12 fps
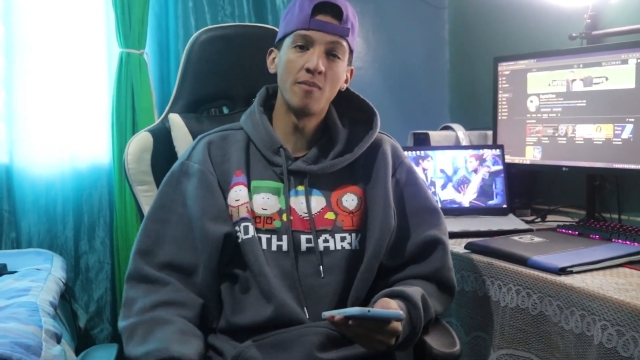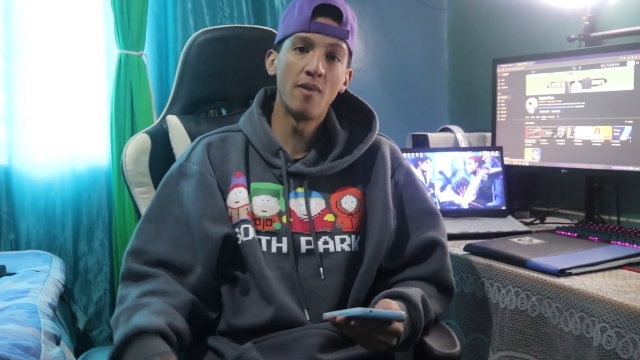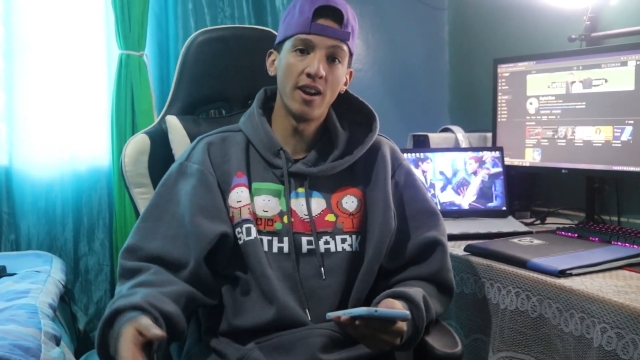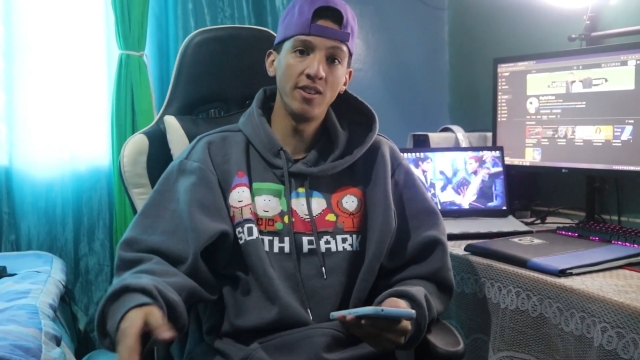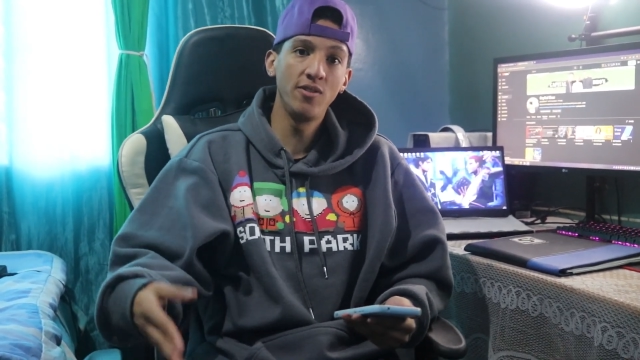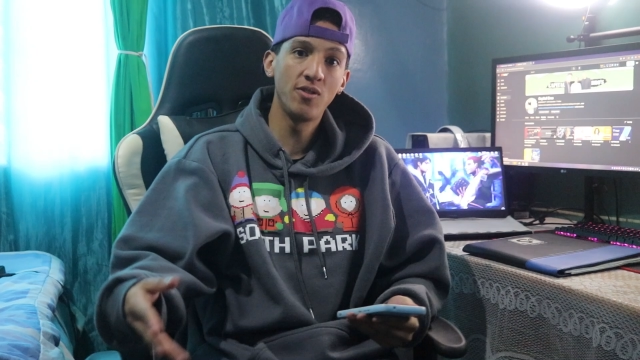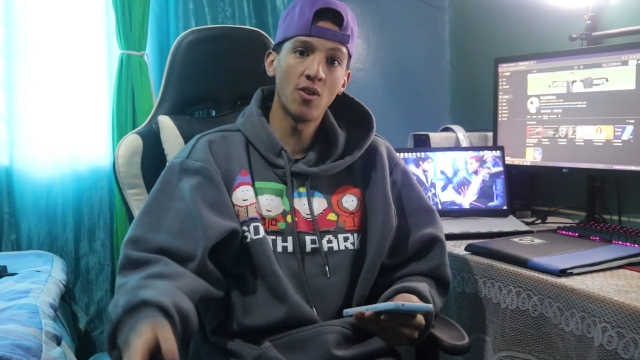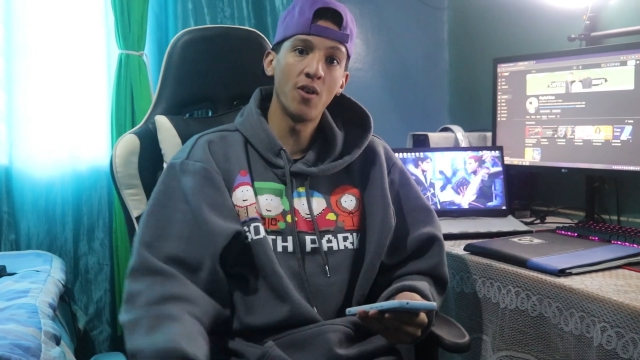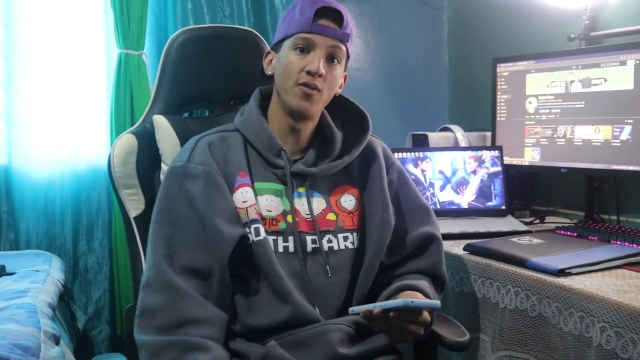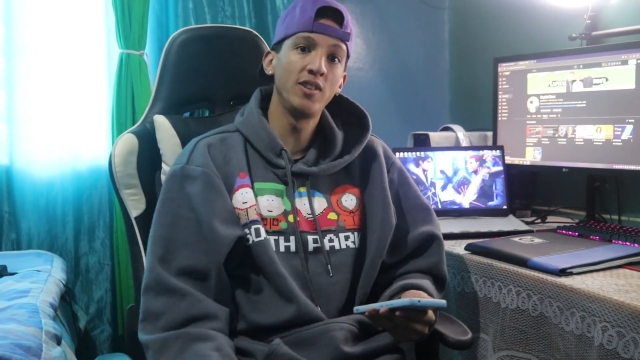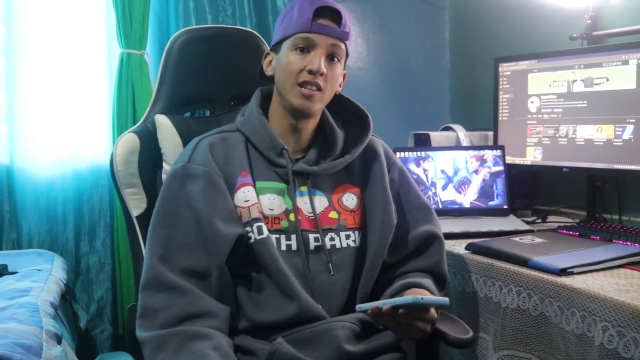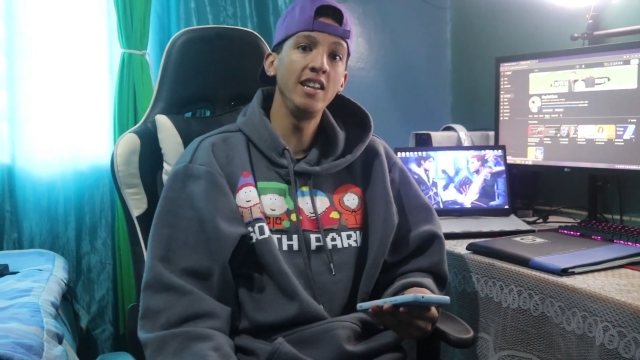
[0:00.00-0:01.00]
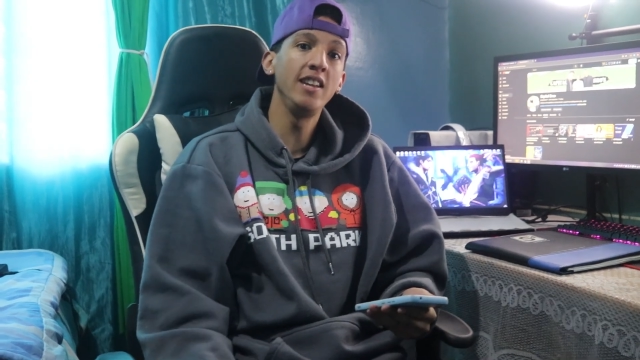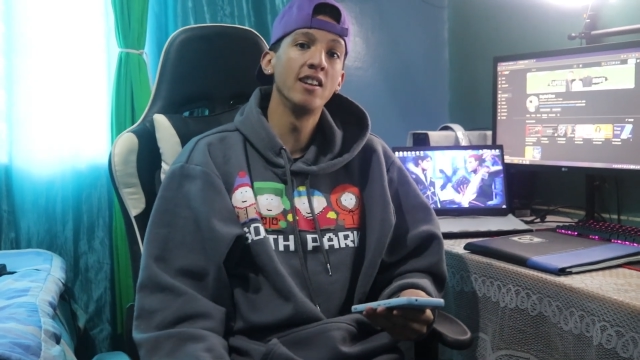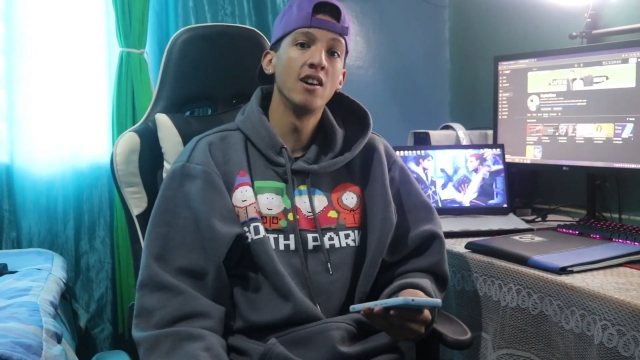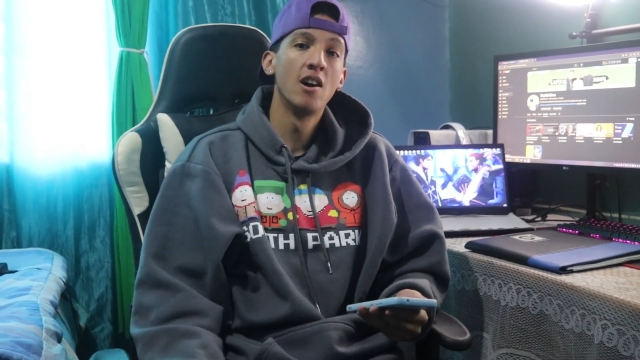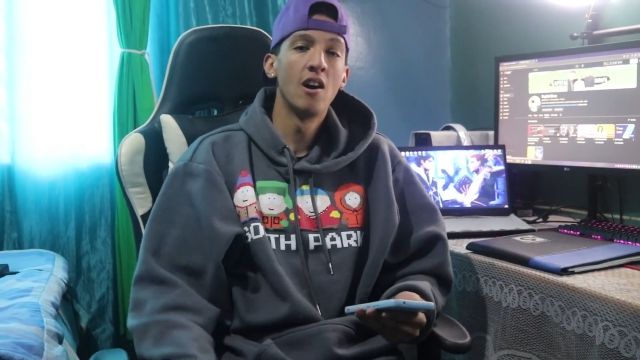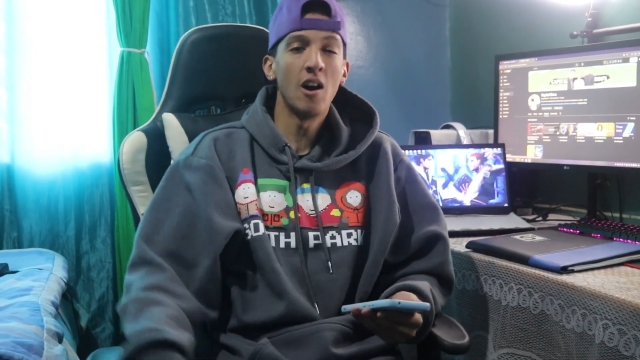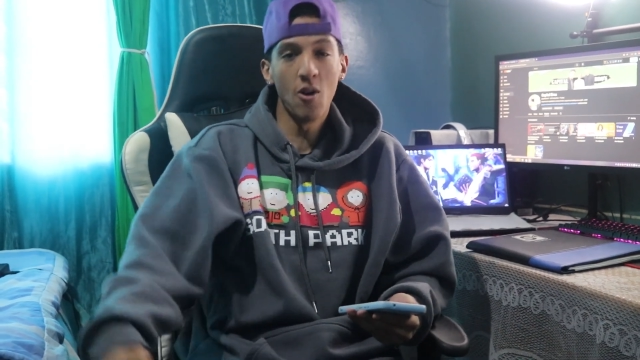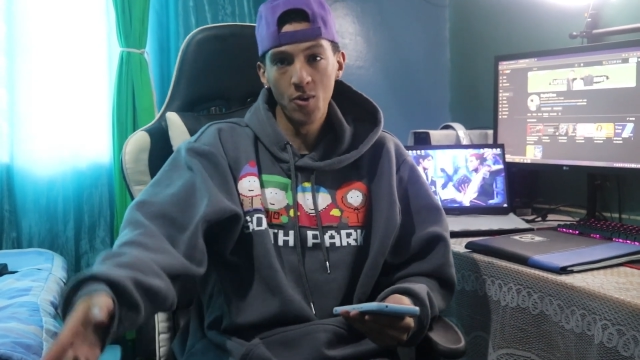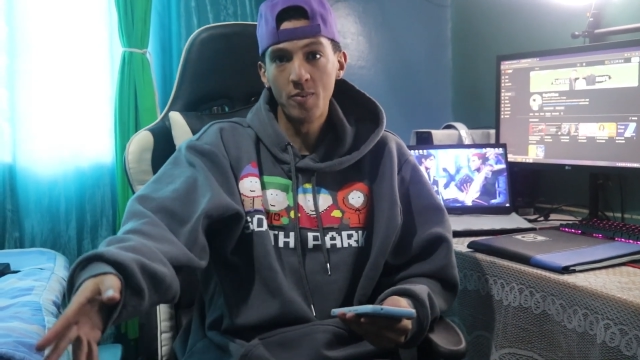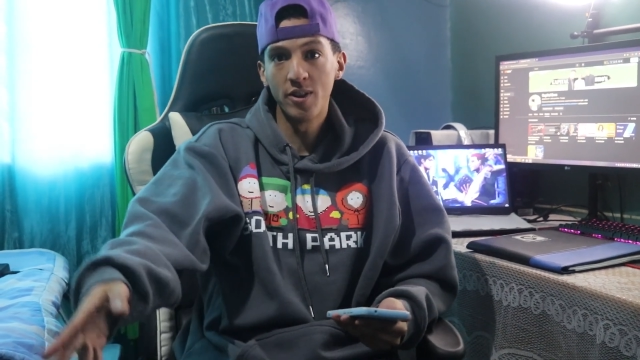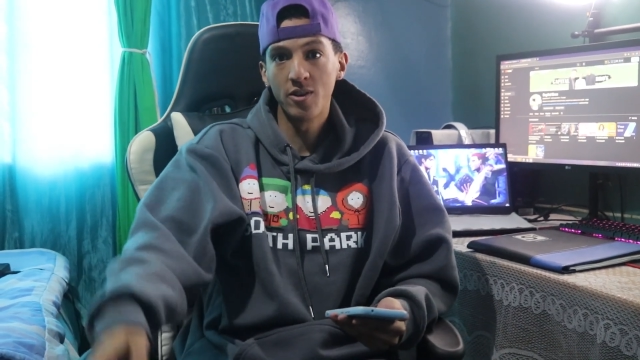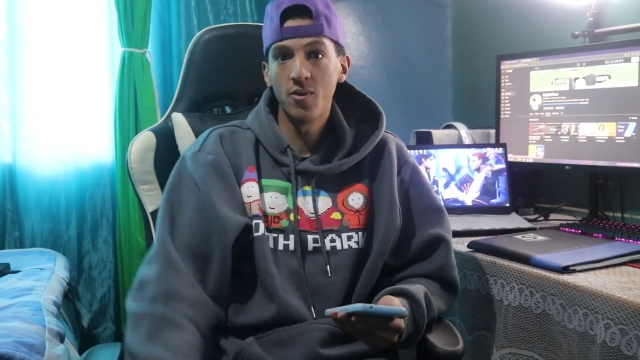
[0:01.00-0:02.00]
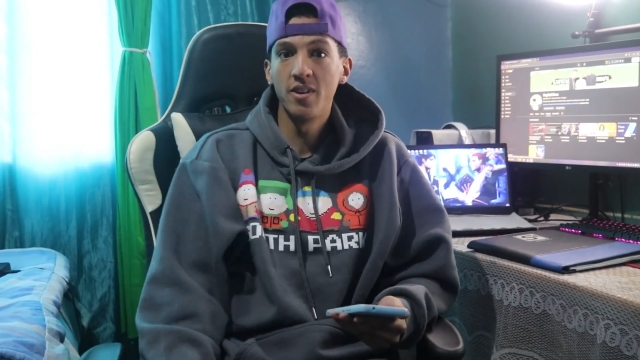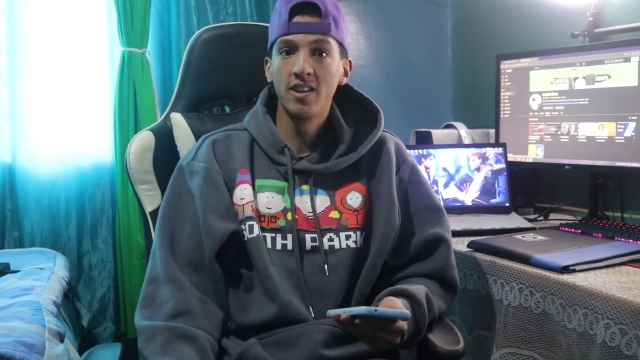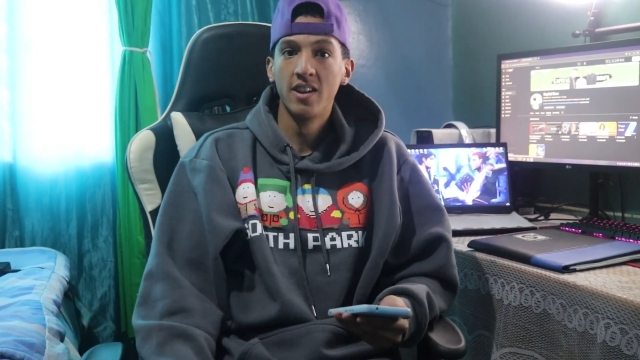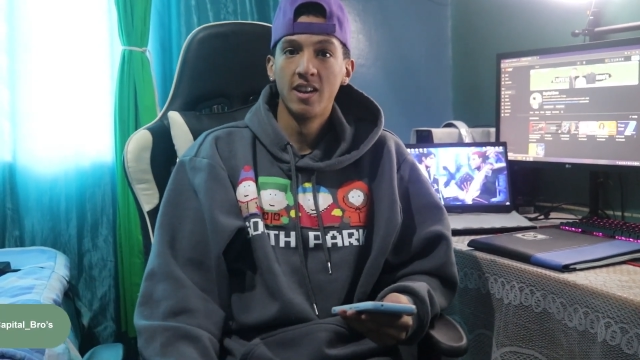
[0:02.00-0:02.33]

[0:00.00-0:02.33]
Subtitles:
remind you to obviously own Bitcoin.